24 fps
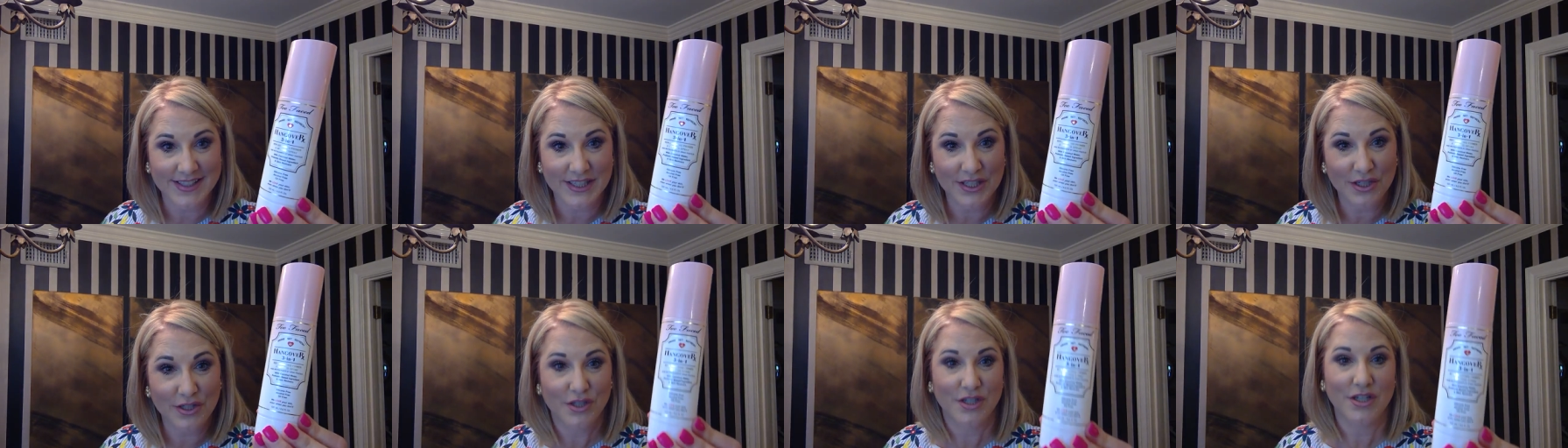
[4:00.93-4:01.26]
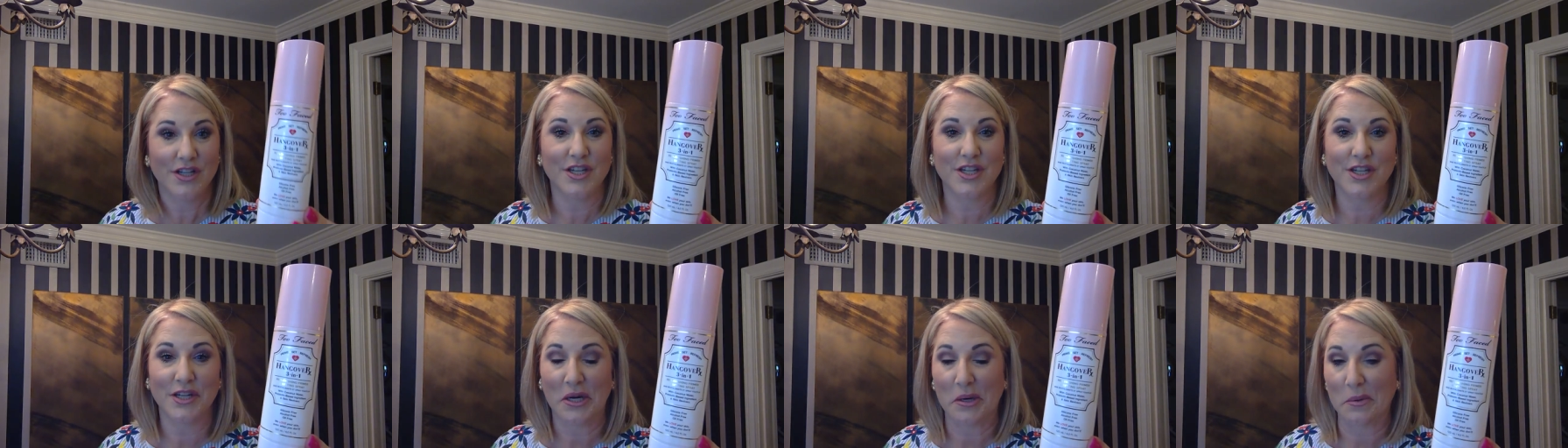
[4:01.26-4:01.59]
and I couldn't
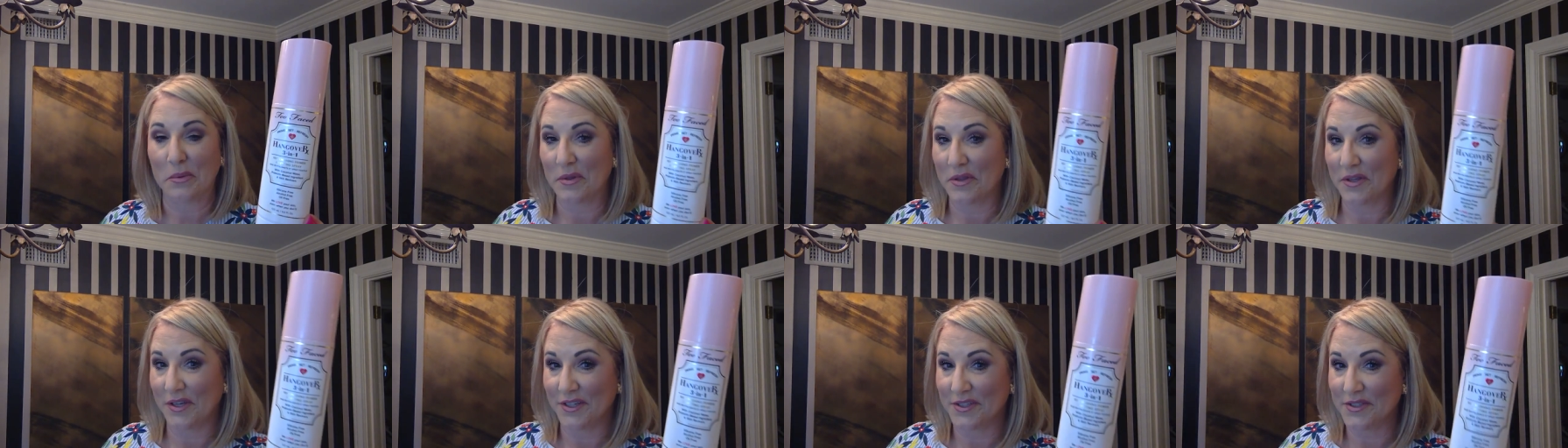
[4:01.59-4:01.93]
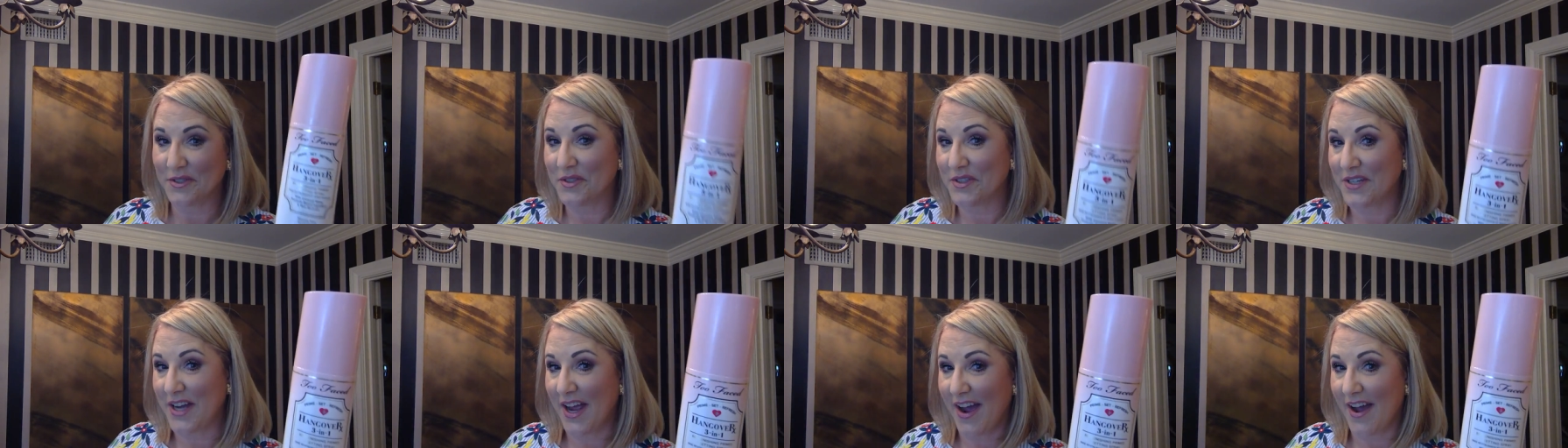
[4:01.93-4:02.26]
share it with y'all
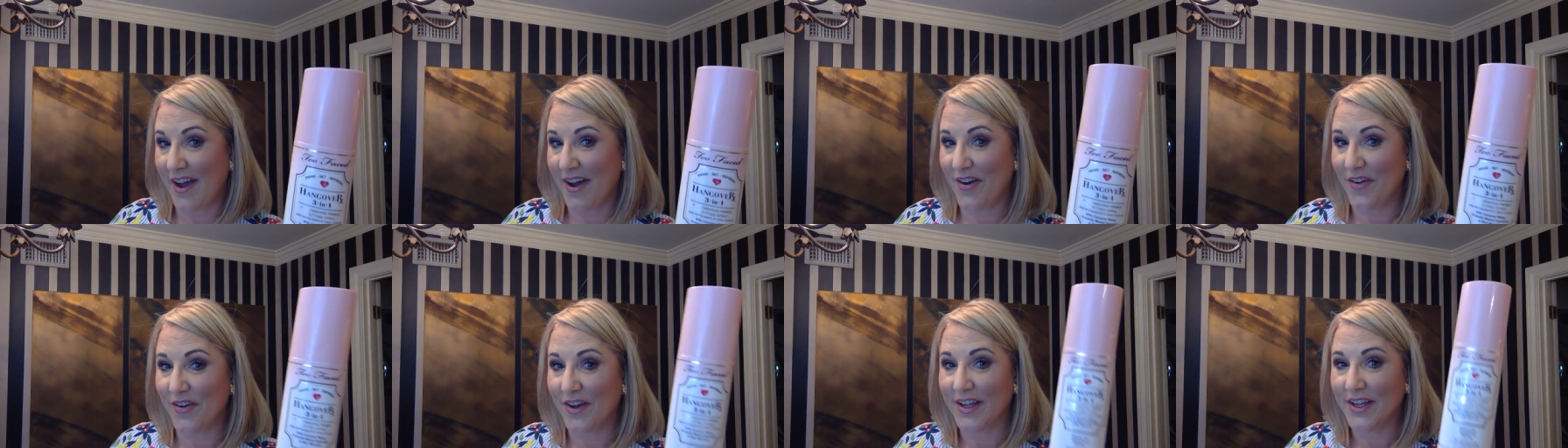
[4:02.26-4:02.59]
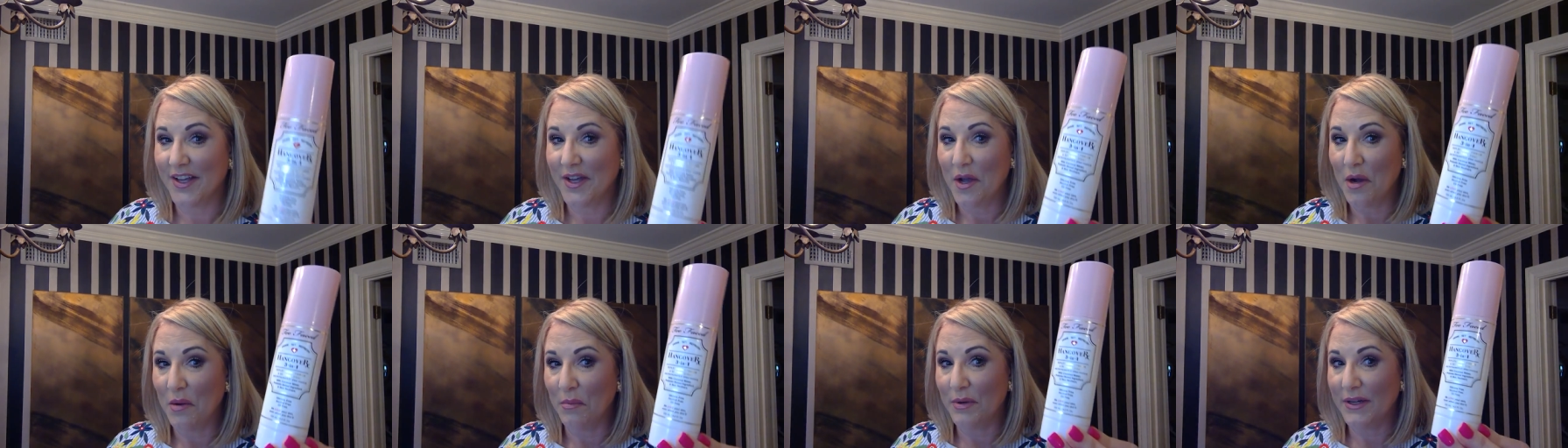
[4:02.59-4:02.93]
till now,
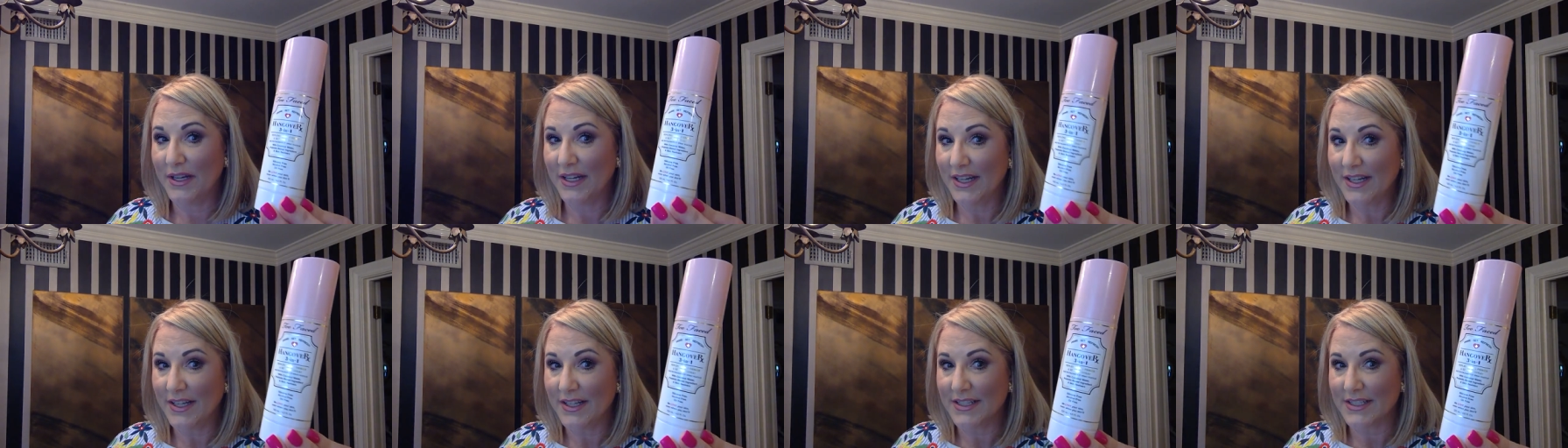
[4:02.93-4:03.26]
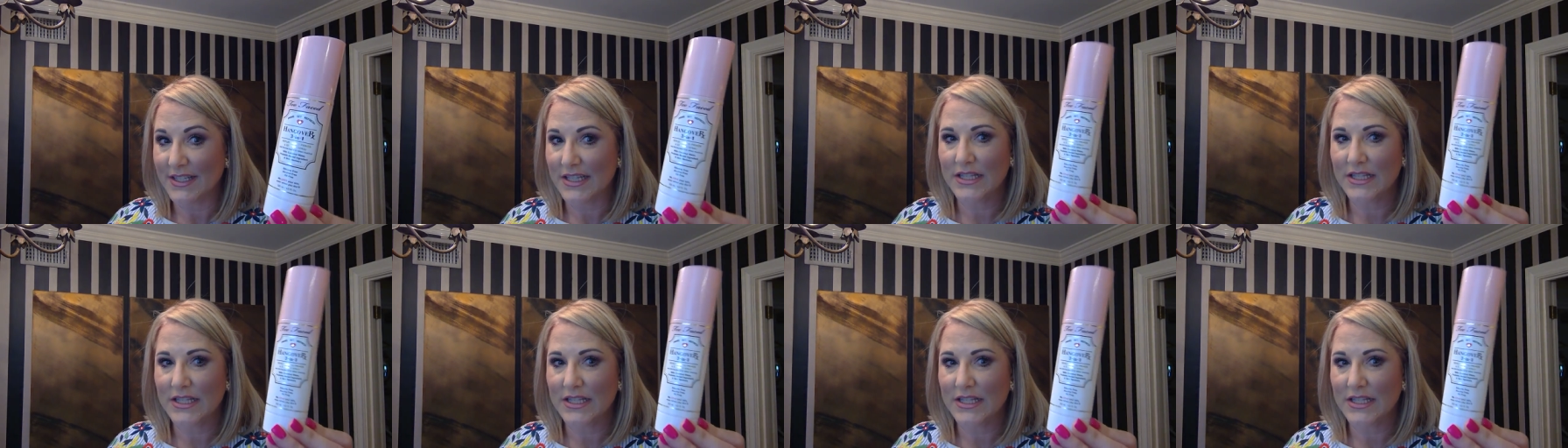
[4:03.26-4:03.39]
but it is.